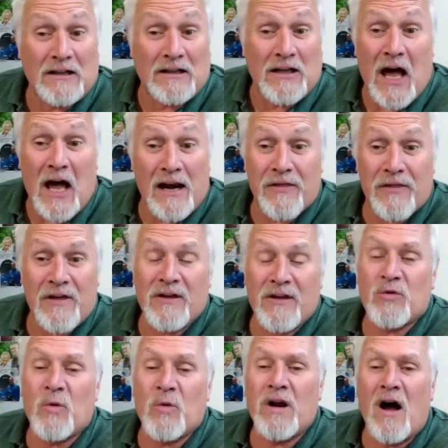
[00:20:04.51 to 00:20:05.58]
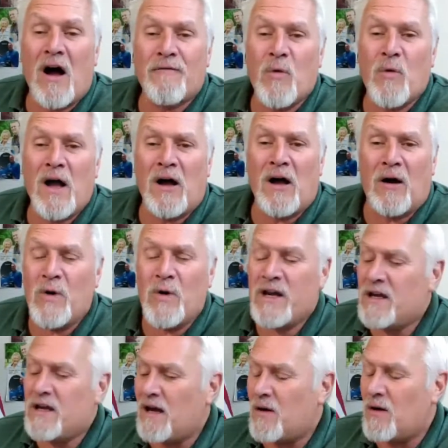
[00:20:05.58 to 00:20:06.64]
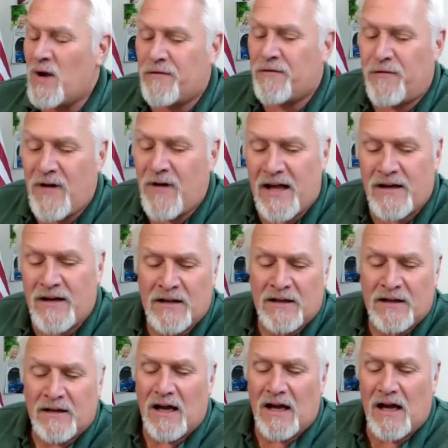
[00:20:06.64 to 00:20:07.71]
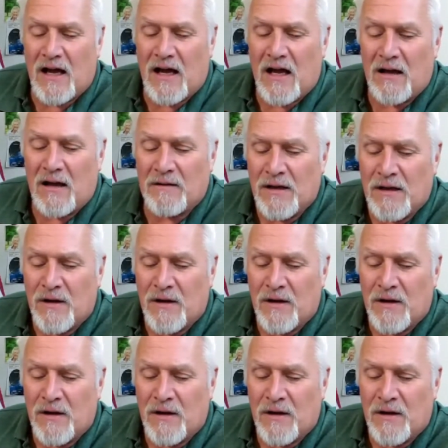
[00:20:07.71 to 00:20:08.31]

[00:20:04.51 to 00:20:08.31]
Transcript: A lot of things went off well. We uh, we fed uh,